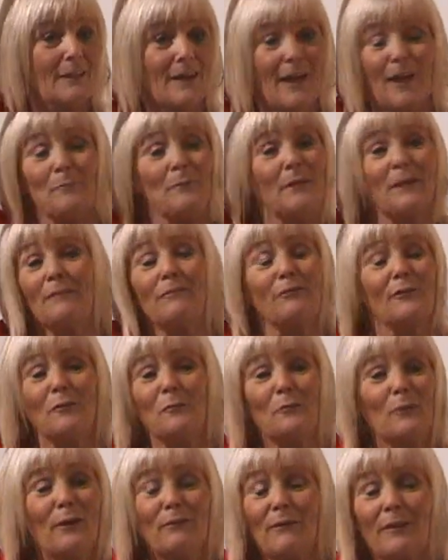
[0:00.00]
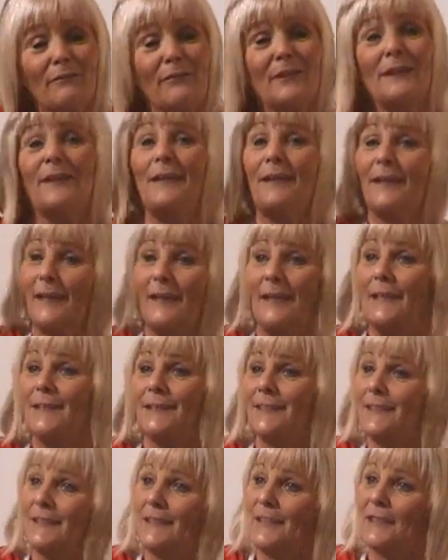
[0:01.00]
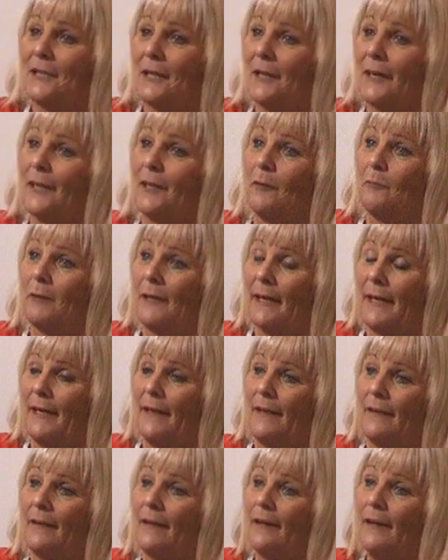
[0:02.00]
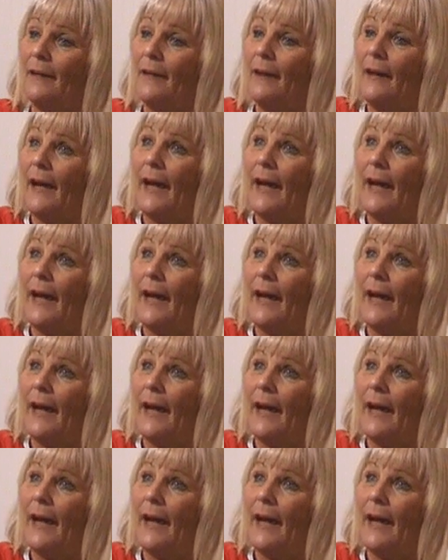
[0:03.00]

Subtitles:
coming from wherever he is in this higher plane,